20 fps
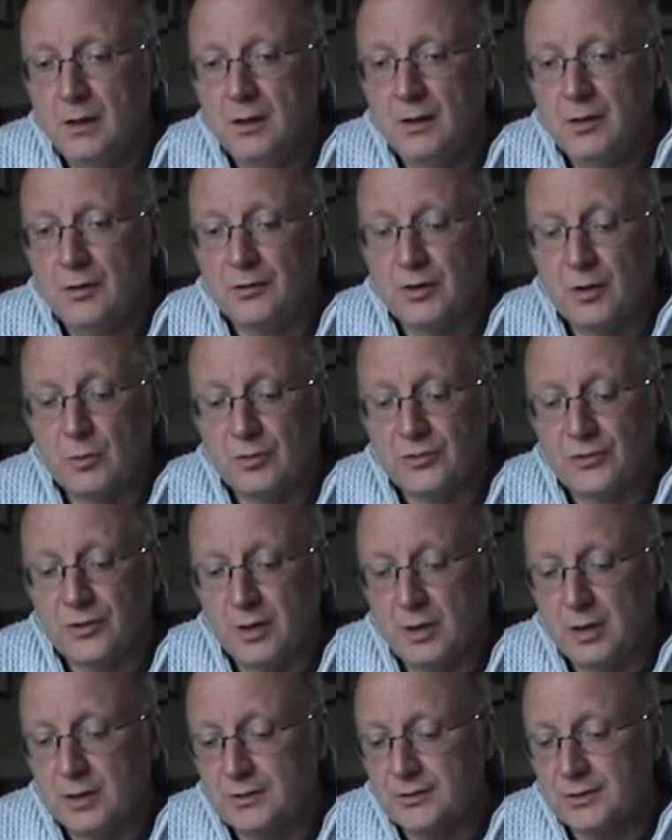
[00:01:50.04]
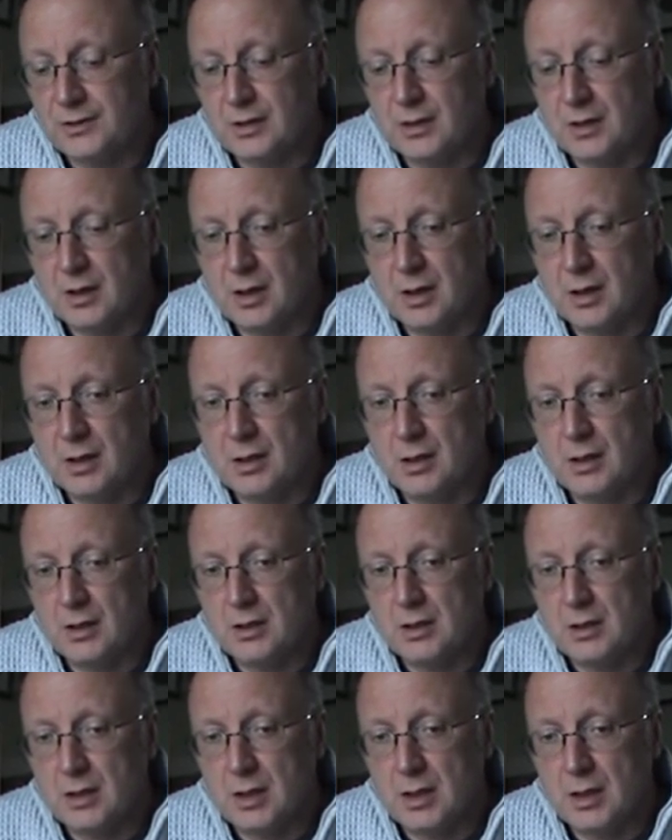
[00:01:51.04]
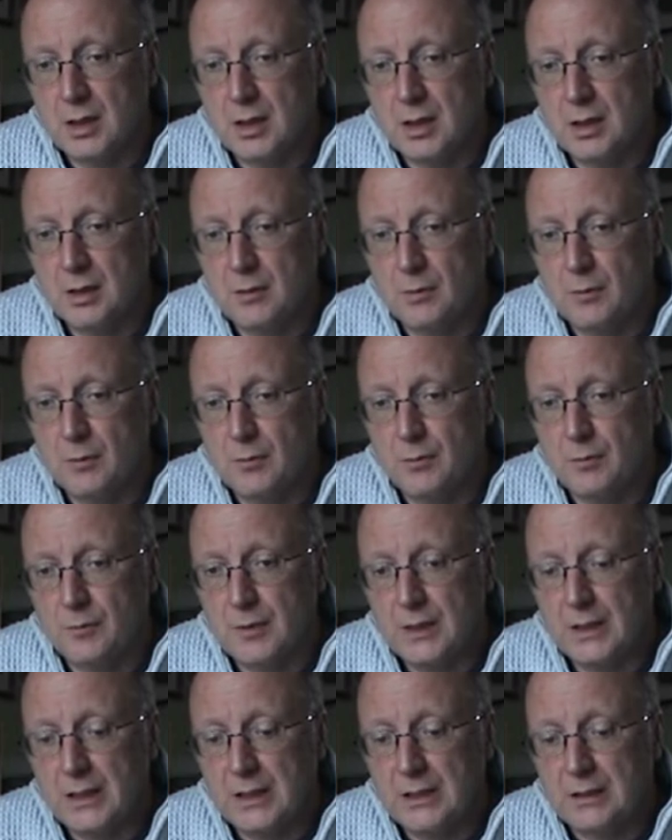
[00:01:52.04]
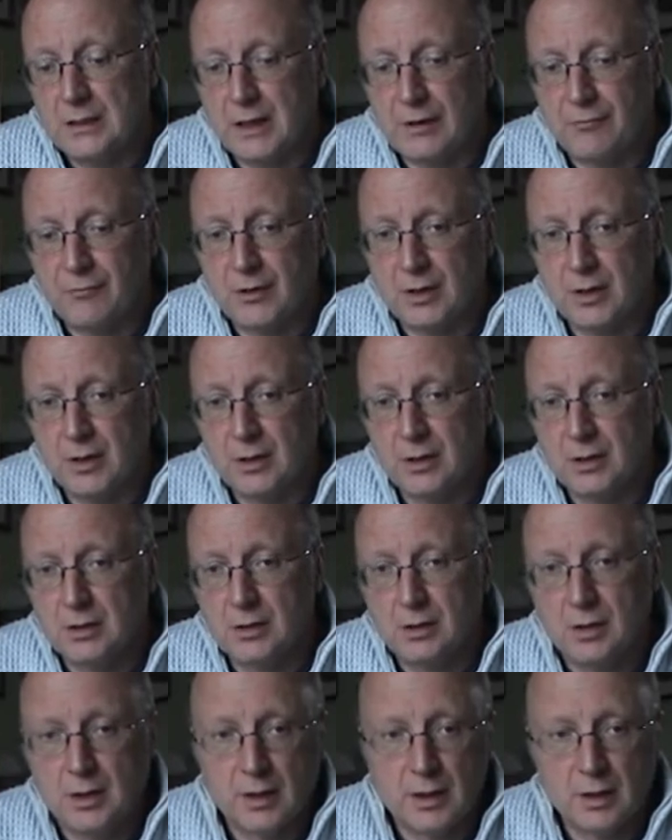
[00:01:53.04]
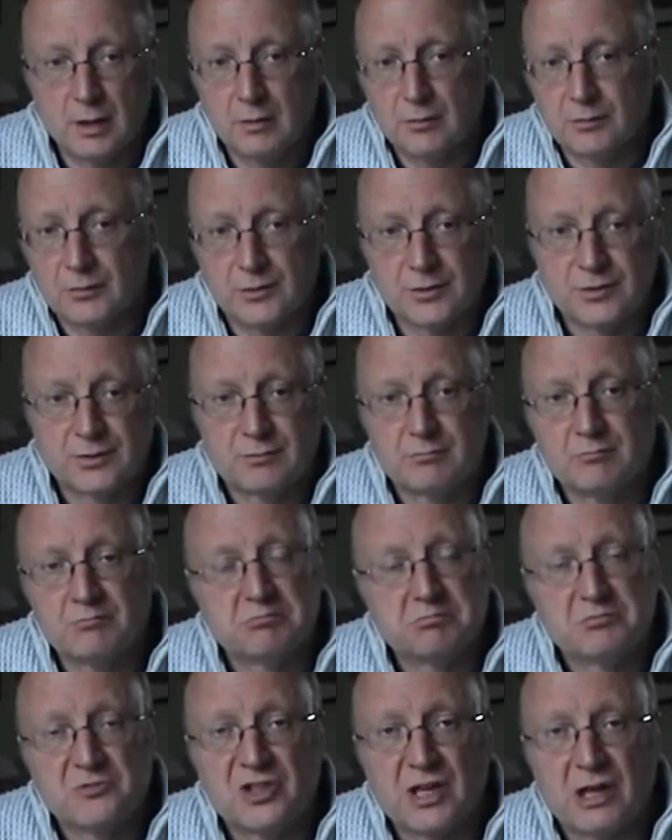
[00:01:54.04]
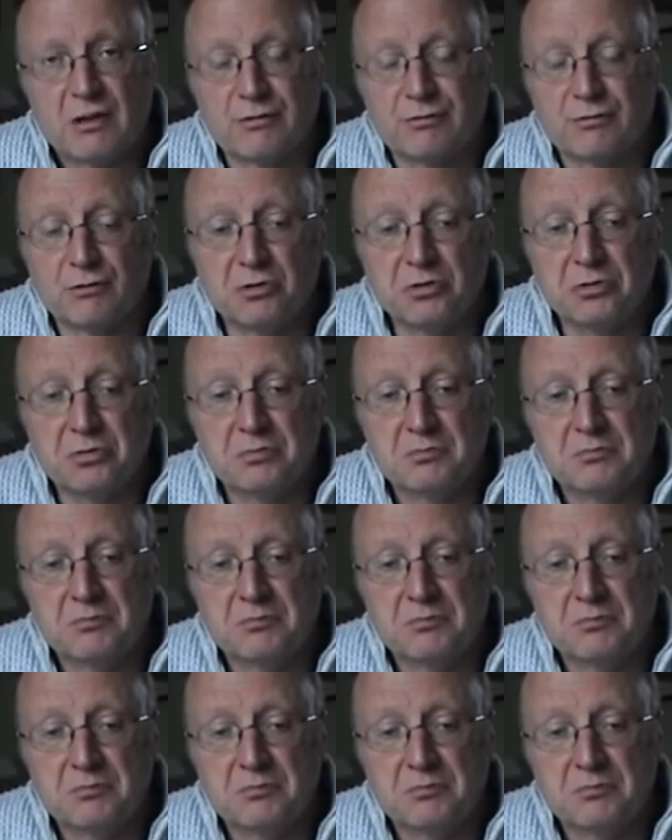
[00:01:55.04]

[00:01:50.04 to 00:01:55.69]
So we'll start in Africa, and I'll just chat through